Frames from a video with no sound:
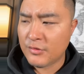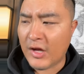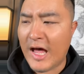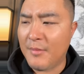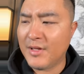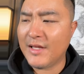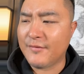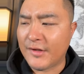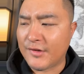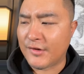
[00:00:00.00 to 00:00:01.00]
So I
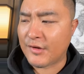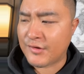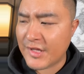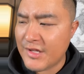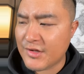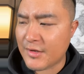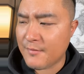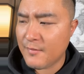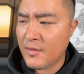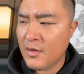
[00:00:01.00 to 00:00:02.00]
believe this is a
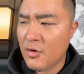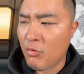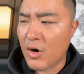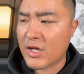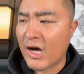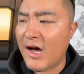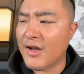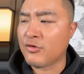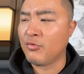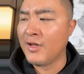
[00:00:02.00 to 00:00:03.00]
season where
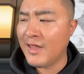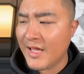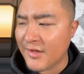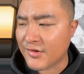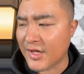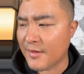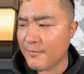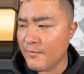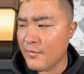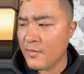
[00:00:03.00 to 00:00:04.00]
God is
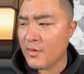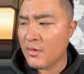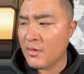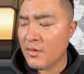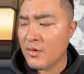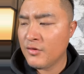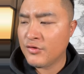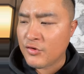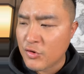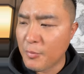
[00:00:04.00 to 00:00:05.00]
releasing
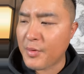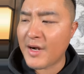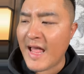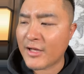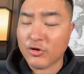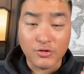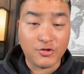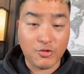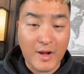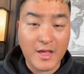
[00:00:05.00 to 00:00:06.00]
supernatural
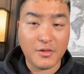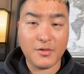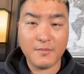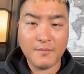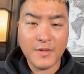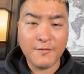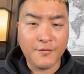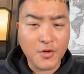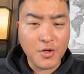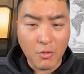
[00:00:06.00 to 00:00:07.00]
strength
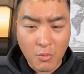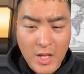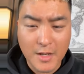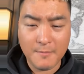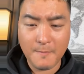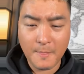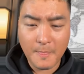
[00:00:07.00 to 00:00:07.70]
for you to run.